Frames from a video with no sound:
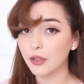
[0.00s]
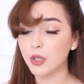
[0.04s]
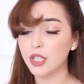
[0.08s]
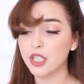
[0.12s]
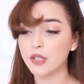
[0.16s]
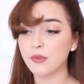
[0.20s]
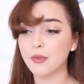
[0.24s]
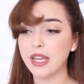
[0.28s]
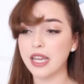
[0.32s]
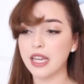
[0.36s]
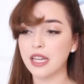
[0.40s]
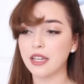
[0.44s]

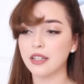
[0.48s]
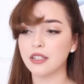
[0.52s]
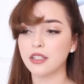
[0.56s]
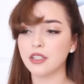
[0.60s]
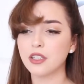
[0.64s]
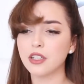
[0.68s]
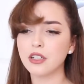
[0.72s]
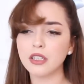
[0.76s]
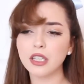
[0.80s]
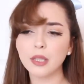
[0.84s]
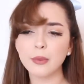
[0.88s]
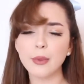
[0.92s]
which
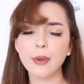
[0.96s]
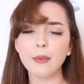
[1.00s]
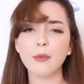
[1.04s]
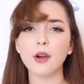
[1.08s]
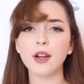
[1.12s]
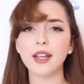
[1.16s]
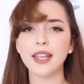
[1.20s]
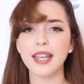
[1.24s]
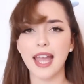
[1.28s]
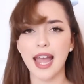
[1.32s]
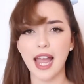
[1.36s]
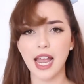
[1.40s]
means you're a little bit
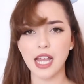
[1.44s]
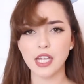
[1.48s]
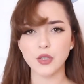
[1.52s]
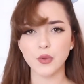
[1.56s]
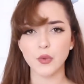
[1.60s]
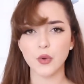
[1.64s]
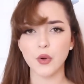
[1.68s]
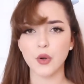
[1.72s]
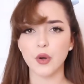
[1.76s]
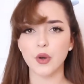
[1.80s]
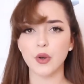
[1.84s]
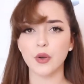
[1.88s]
more
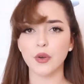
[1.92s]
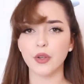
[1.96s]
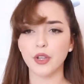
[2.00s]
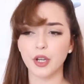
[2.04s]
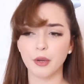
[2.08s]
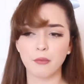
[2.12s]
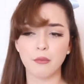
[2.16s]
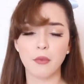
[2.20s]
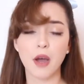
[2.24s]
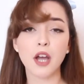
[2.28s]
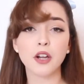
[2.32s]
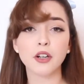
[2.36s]
casual,
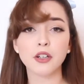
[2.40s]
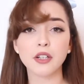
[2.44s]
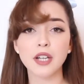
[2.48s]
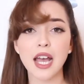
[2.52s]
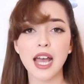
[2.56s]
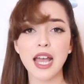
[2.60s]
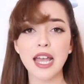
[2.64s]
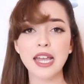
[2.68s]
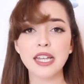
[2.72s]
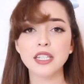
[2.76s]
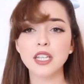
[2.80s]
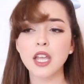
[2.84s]
you're
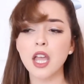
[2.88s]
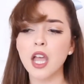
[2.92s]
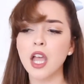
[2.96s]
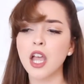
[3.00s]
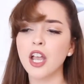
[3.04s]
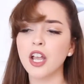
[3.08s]
modernized,